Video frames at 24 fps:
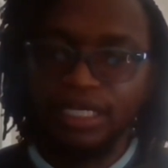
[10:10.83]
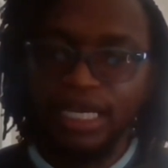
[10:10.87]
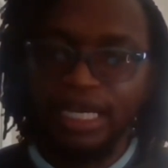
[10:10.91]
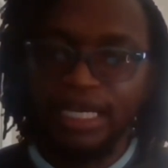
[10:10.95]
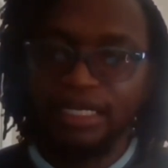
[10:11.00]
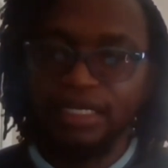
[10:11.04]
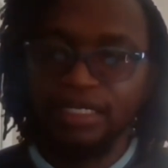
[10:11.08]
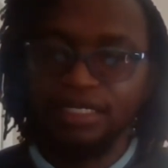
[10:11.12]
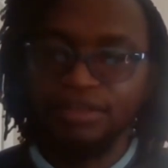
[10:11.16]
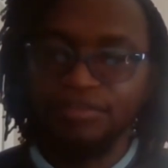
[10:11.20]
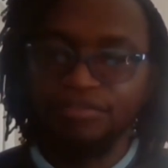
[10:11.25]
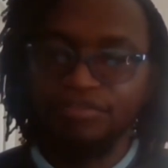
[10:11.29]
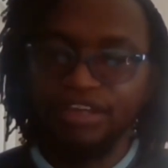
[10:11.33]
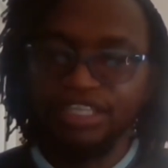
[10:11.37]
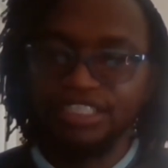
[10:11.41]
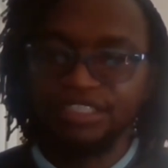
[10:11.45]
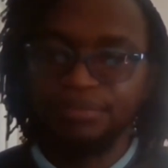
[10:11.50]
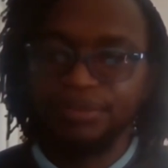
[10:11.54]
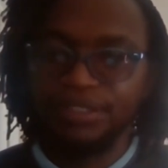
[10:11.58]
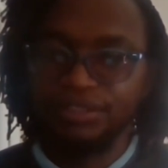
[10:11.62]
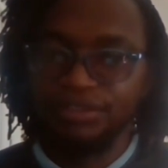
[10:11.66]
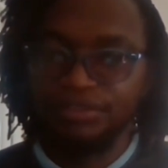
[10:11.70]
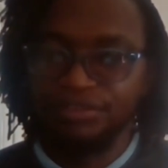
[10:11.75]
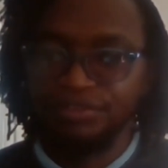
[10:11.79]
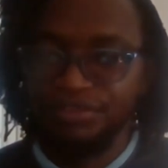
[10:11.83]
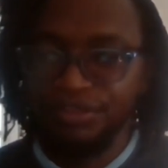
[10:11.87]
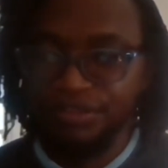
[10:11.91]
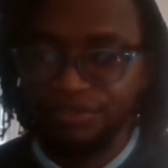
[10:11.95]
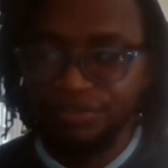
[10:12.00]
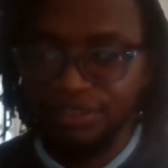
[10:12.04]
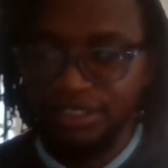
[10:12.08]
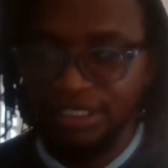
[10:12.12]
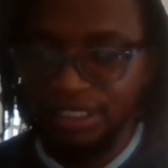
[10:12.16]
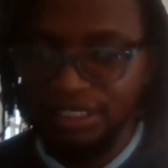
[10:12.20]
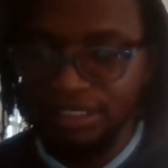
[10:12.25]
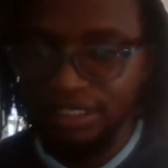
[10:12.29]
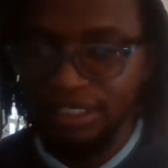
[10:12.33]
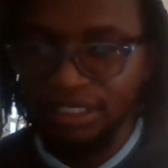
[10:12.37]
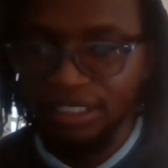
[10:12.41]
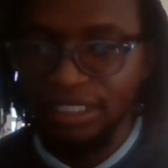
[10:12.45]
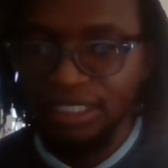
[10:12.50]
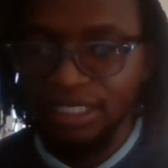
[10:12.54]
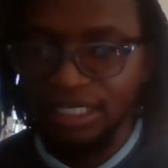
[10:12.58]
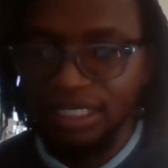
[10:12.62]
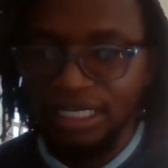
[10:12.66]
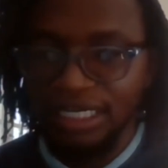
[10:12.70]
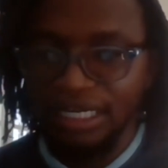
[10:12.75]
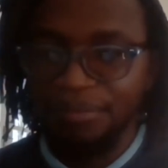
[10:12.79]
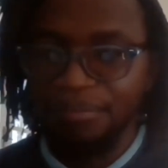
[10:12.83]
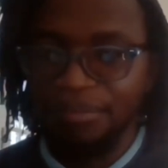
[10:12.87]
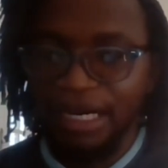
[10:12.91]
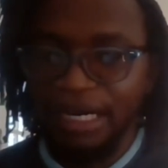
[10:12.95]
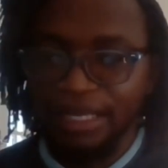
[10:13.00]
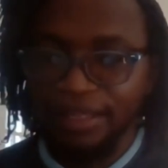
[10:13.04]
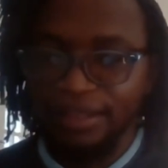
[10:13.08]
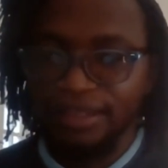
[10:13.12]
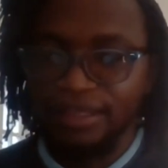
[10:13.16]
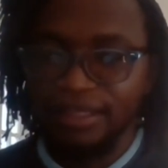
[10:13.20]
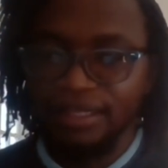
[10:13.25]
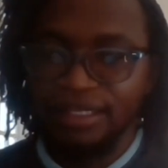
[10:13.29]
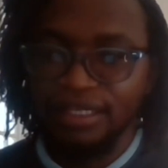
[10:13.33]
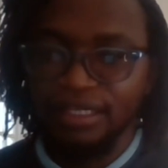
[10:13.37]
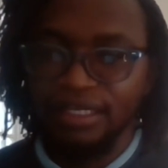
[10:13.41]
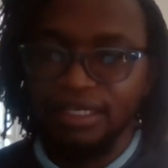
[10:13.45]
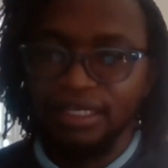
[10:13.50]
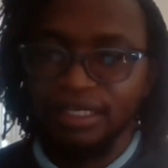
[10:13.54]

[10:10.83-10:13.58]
at an investment of 50 a month,